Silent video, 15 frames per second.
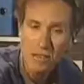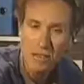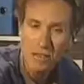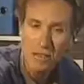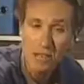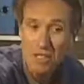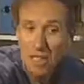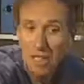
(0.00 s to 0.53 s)

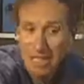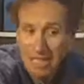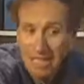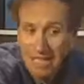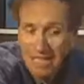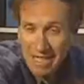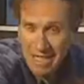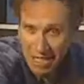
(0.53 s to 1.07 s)
equinox
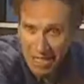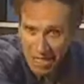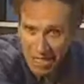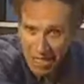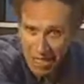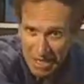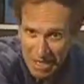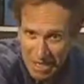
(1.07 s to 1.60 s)
in
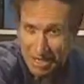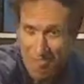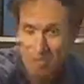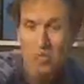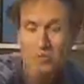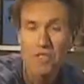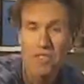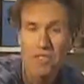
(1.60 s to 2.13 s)
direct
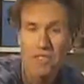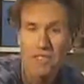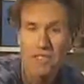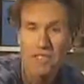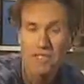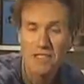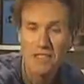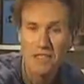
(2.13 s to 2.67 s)
alignment with the
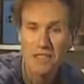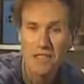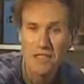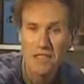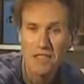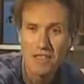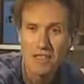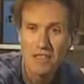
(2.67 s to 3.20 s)
Sphinx.
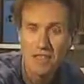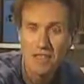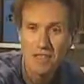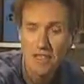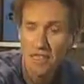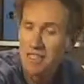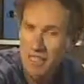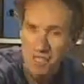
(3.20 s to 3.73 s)

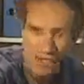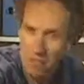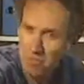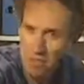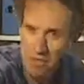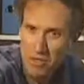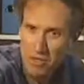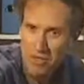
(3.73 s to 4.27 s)
It
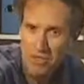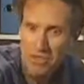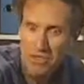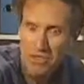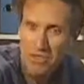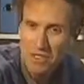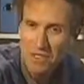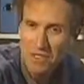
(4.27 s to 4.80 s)
cannot be a
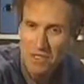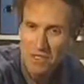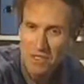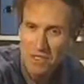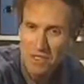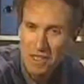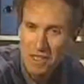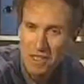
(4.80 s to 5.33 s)
coincidence.
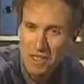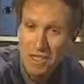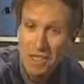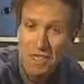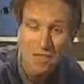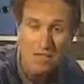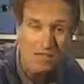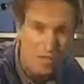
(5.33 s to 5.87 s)

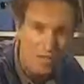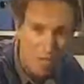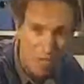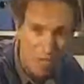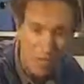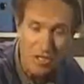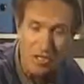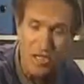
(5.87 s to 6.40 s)
It very
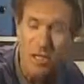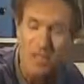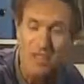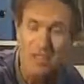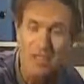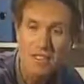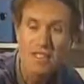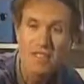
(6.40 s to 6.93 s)
much
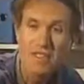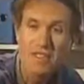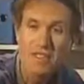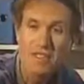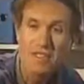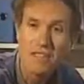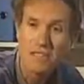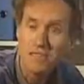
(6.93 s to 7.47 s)
indicates
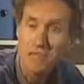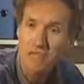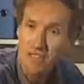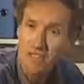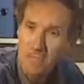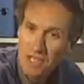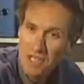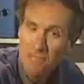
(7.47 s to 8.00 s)
that the
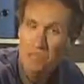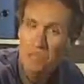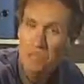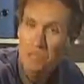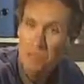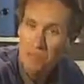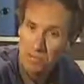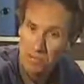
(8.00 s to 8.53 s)
Sphinx
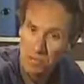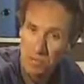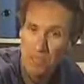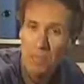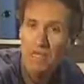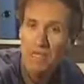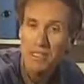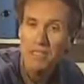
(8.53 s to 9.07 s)
was probably
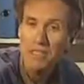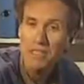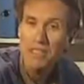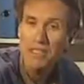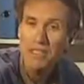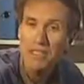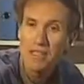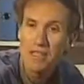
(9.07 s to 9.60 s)
built
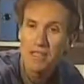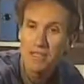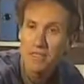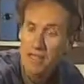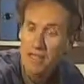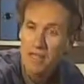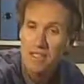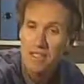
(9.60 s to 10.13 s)
in
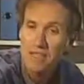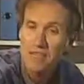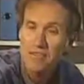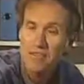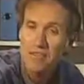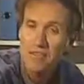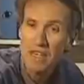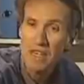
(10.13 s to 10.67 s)

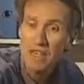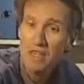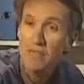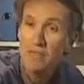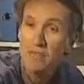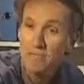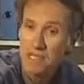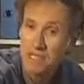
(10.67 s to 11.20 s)

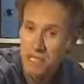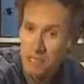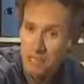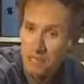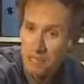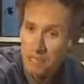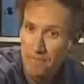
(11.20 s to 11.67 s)
10,500 BC.